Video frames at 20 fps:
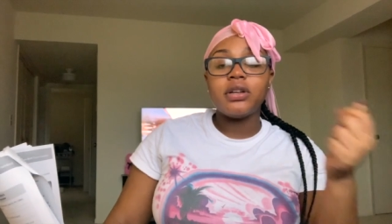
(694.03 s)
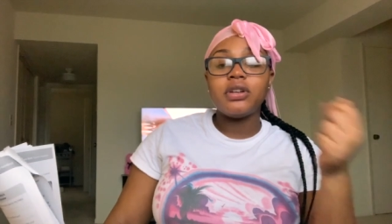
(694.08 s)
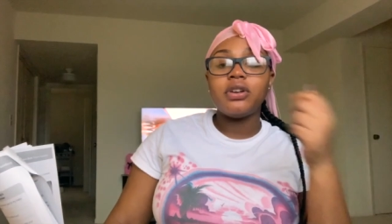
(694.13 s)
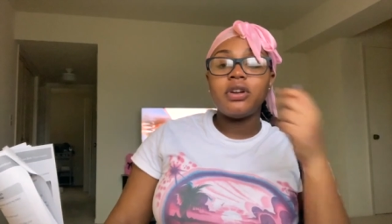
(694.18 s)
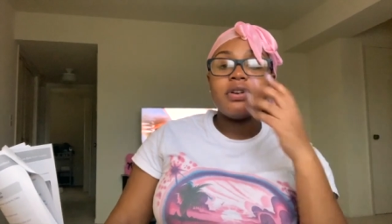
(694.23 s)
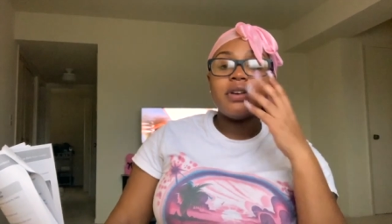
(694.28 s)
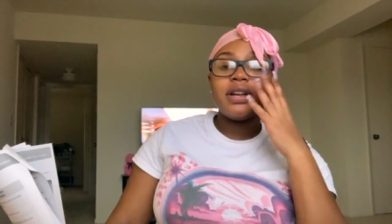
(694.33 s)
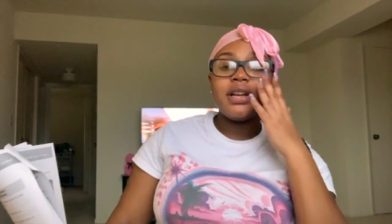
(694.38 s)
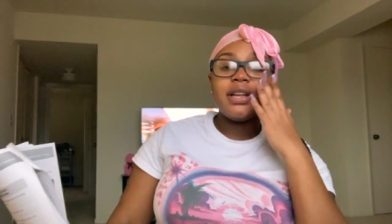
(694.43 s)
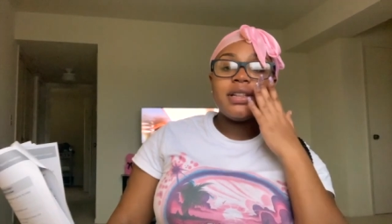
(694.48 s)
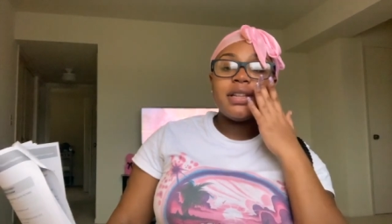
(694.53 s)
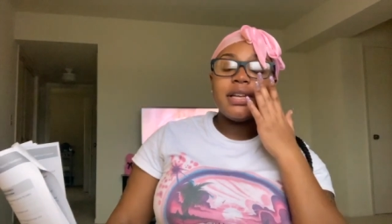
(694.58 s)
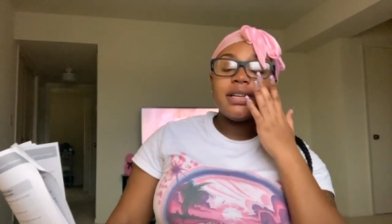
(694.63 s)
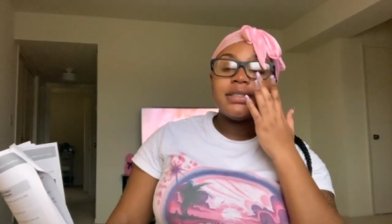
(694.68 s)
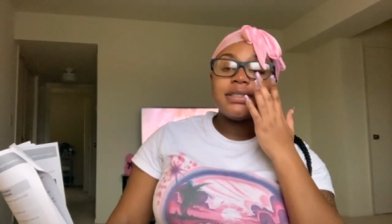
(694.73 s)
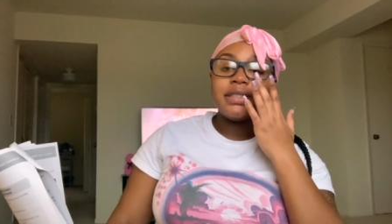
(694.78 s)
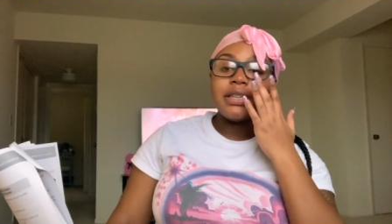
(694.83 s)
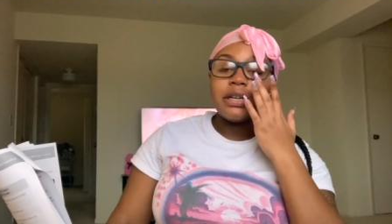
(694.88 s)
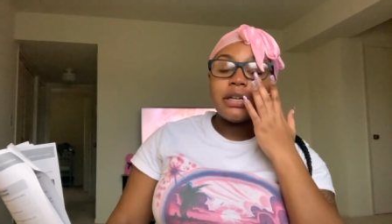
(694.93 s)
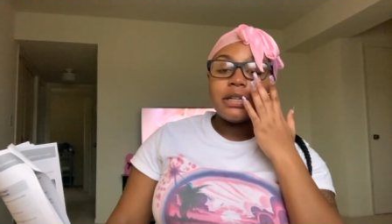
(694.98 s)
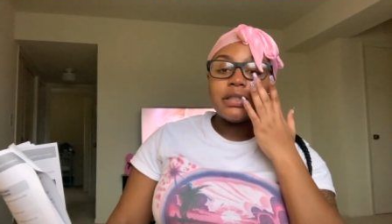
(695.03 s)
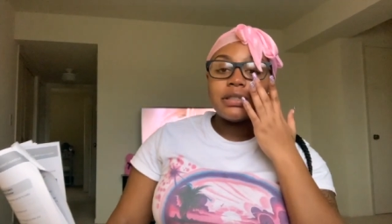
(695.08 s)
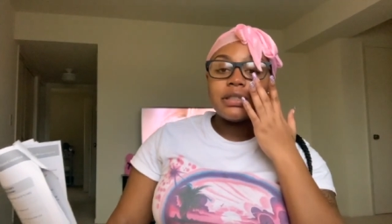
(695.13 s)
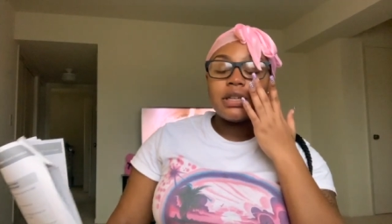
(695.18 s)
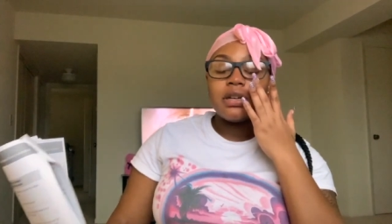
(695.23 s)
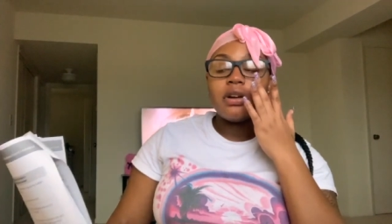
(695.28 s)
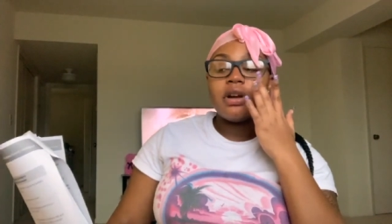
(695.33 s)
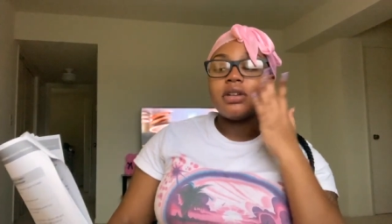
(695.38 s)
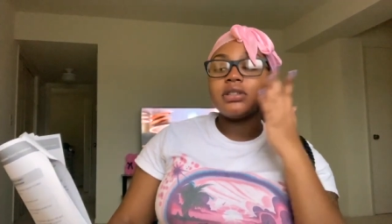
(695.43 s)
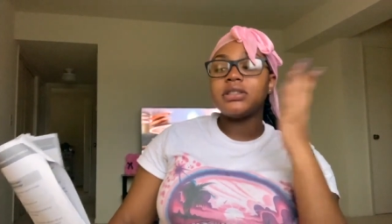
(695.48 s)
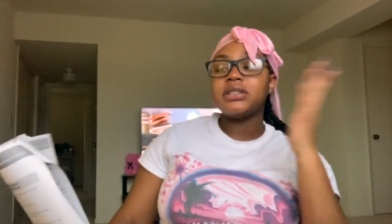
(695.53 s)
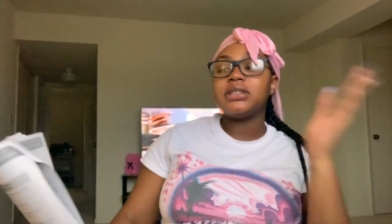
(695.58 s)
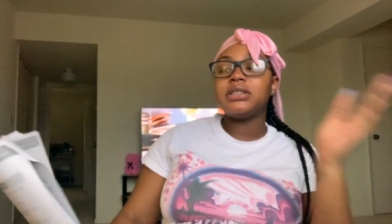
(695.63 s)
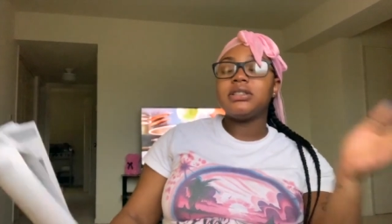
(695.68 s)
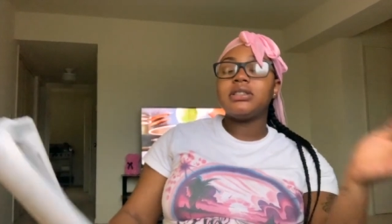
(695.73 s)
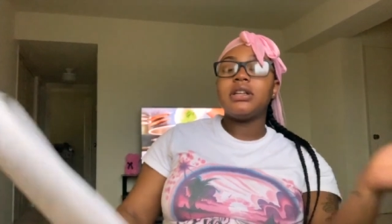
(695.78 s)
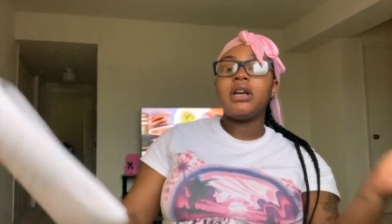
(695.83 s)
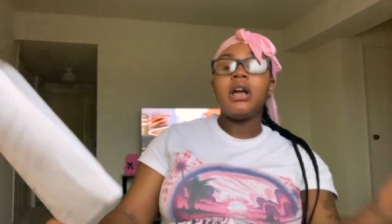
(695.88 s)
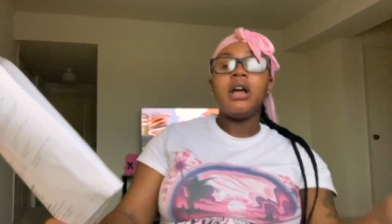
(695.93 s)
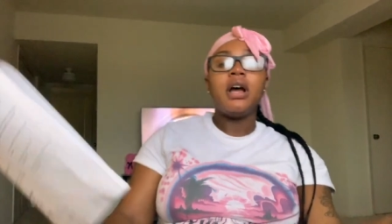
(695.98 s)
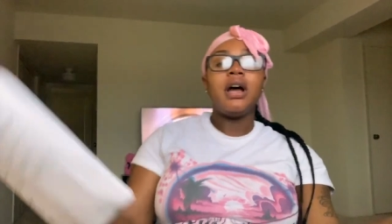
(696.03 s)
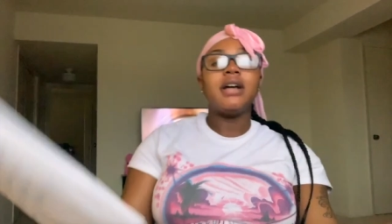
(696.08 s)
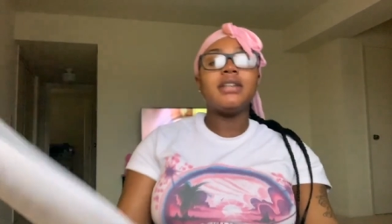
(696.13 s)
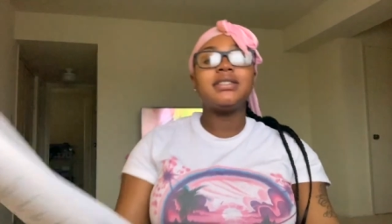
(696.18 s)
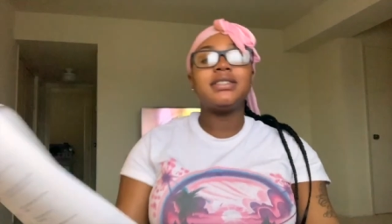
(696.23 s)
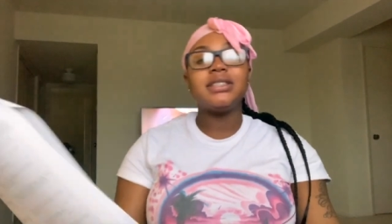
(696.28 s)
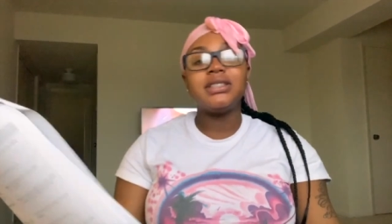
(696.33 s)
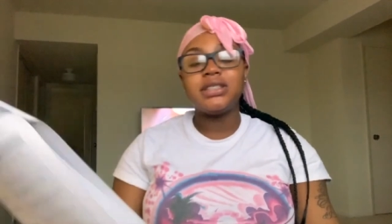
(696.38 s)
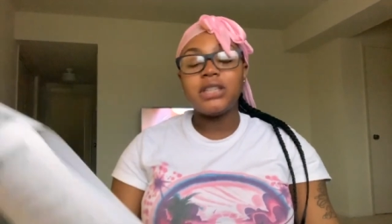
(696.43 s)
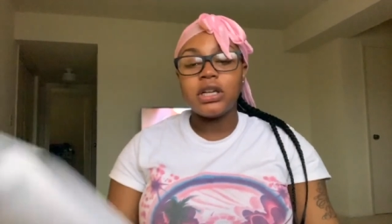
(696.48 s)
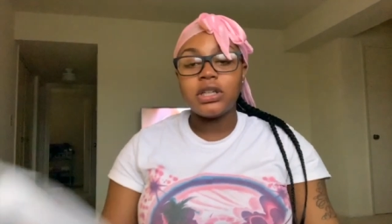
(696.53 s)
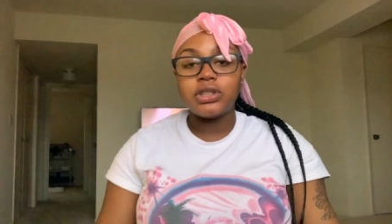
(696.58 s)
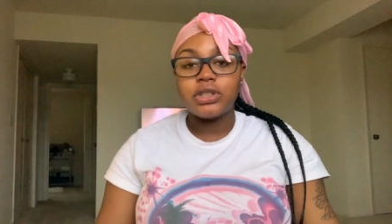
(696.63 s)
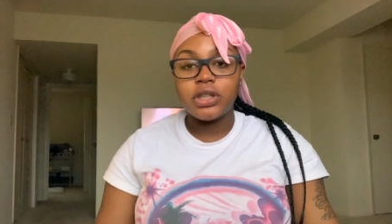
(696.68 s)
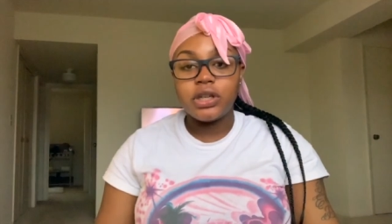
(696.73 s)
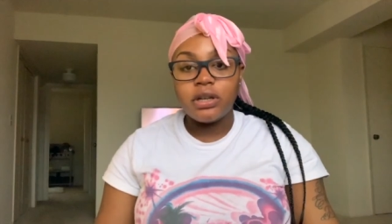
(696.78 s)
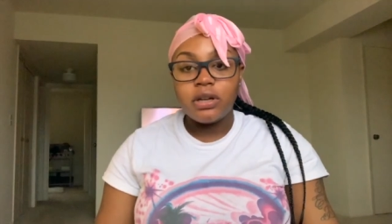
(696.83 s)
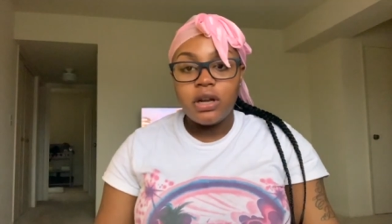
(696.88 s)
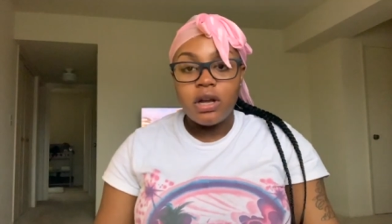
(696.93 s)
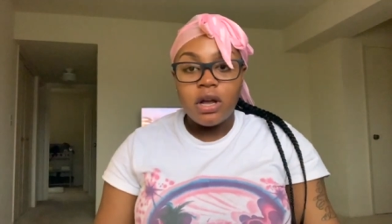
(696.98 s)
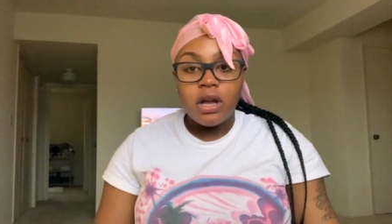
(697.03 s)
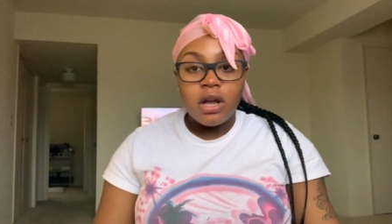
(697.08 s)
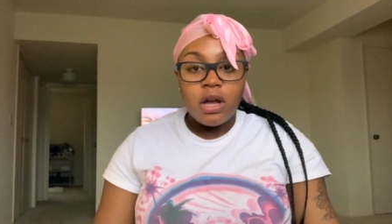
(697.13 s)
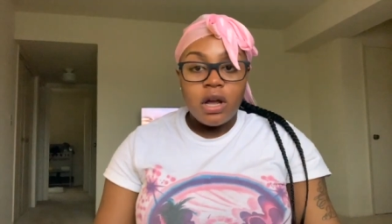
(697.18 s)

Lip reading: You know, anything serious can cause a C-section.